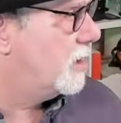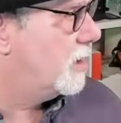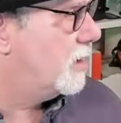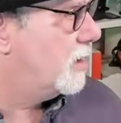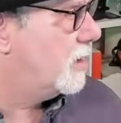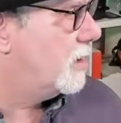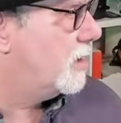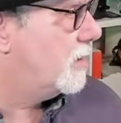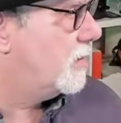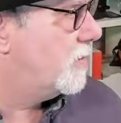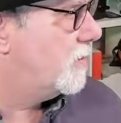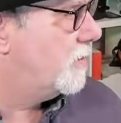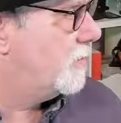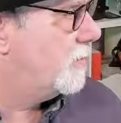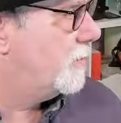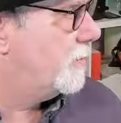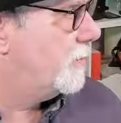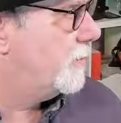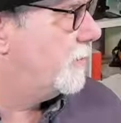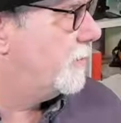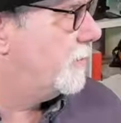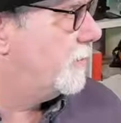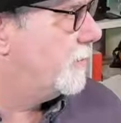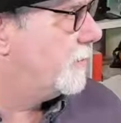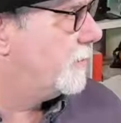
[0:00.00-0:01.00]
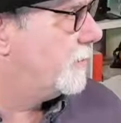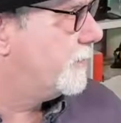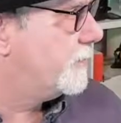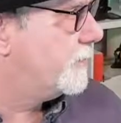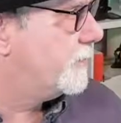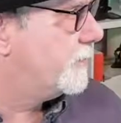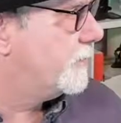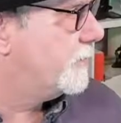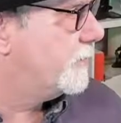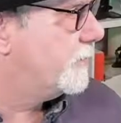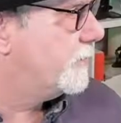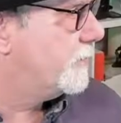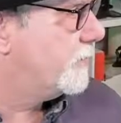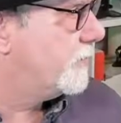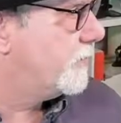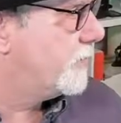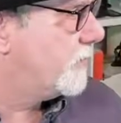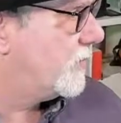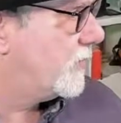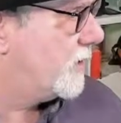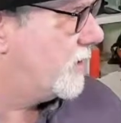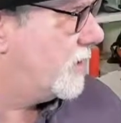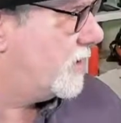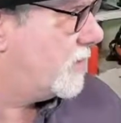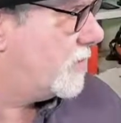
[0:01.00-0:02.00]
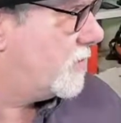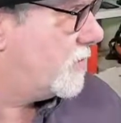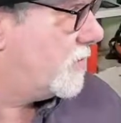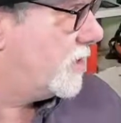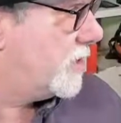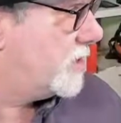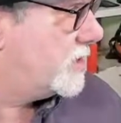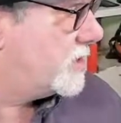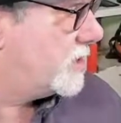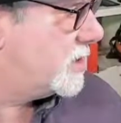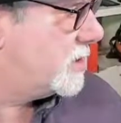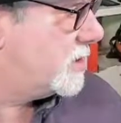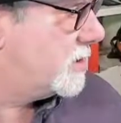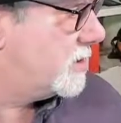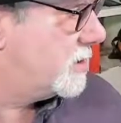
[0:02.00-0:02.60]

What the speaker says: Nope. Oh, what is it?